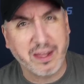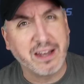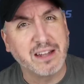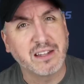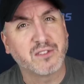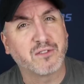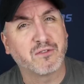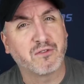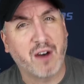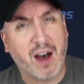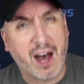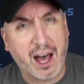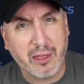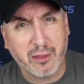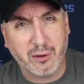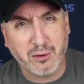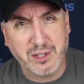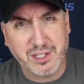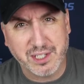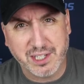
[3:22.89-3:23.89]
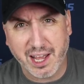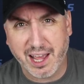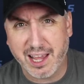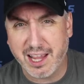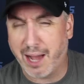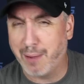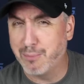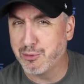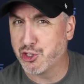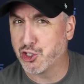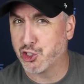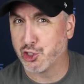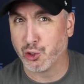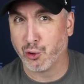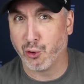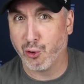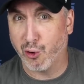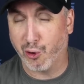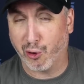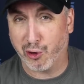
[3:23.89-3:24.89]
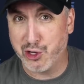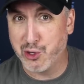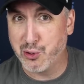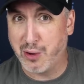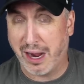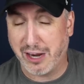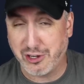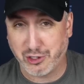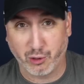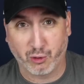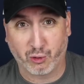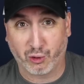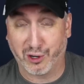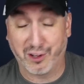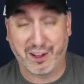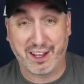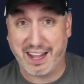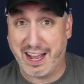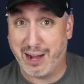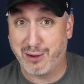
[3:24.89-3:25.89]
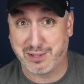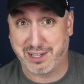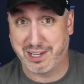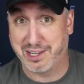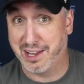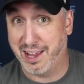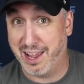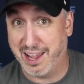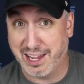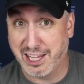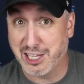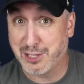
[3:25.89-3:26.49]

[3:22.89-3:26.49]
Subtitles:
It is Father's Day. I'm sure you guys are grilling out today.